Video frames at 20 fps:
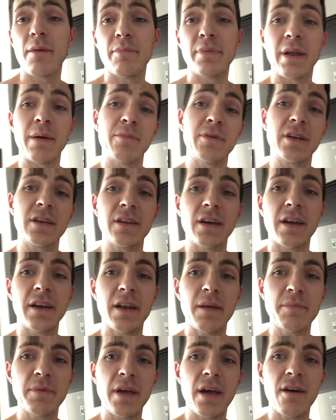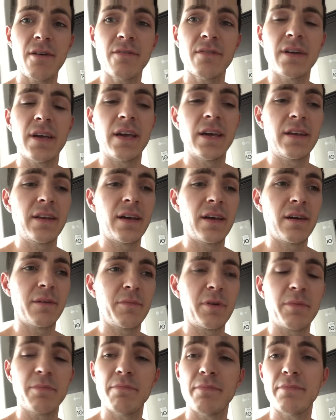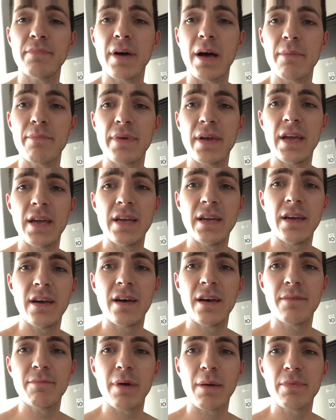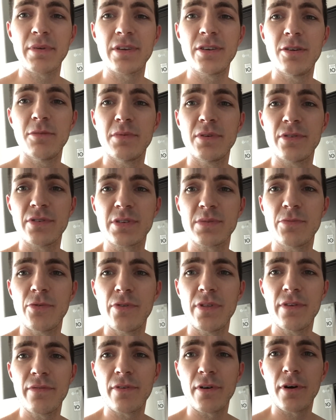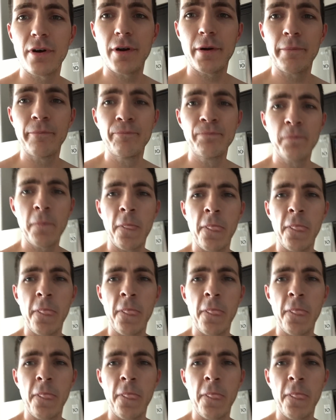But I'm gonna cut it up now, and I'm gonna pop a cube into a smoothie for her.